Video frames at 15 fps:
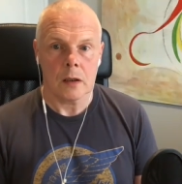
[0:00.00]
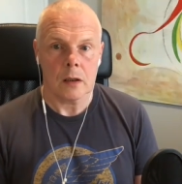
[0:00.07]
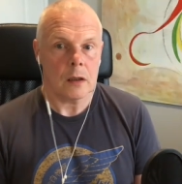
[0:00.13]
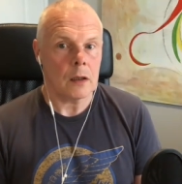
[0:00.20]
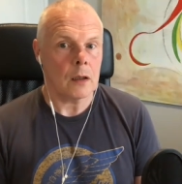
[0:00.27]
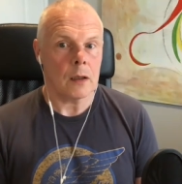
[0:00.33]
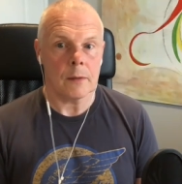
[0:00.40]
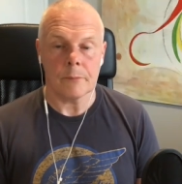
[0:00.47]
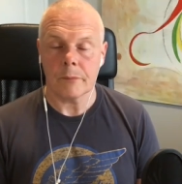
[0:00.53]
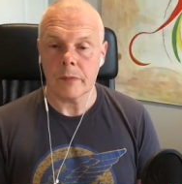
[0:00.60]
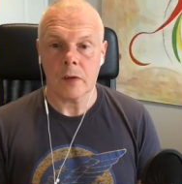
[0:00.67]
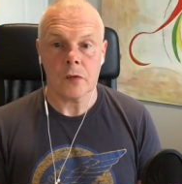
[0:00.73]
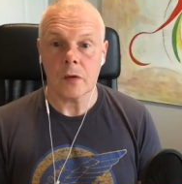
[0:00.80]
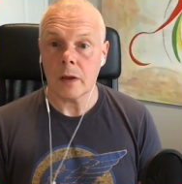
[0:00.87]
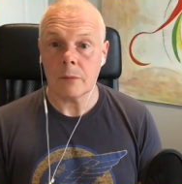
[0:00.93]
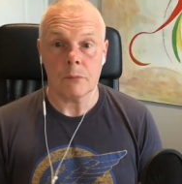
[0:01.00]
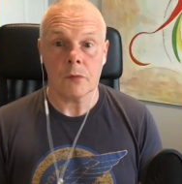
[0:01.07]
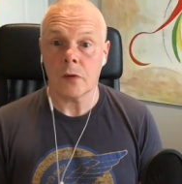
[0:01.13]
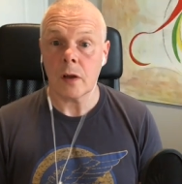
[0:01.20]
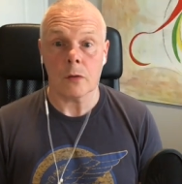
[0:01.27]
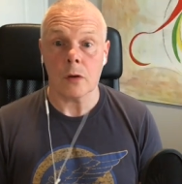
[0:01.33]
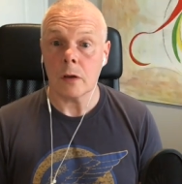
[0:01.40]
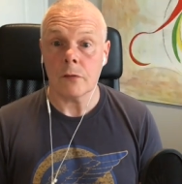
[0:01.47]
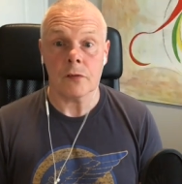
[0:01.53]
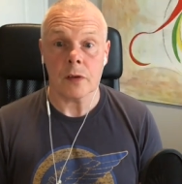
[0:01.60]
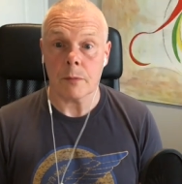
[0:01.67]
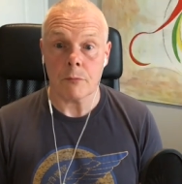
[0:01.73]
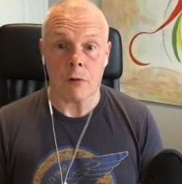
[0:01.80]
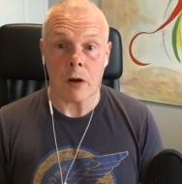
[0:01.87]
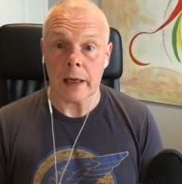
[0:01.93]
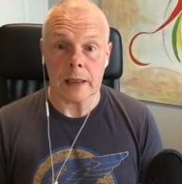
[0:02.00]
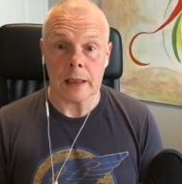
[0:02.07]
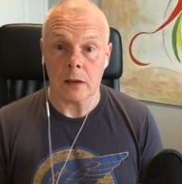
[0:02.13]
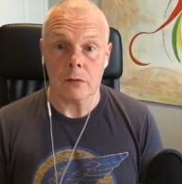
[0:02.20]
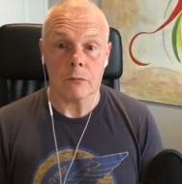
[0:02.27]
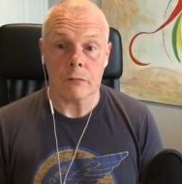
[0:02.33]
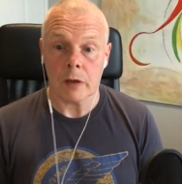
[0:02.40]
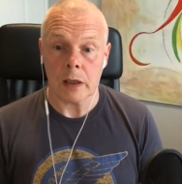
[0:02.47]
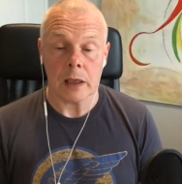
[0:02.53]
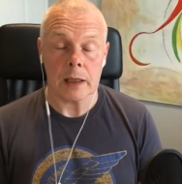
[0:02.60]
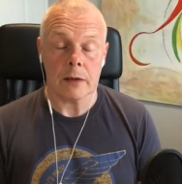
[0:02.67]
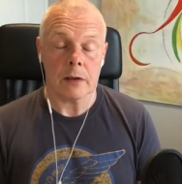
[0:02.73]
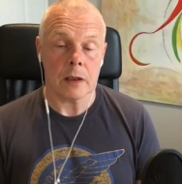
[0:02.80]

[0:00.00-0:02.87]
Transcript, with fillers: um, so, so good for the brain, really.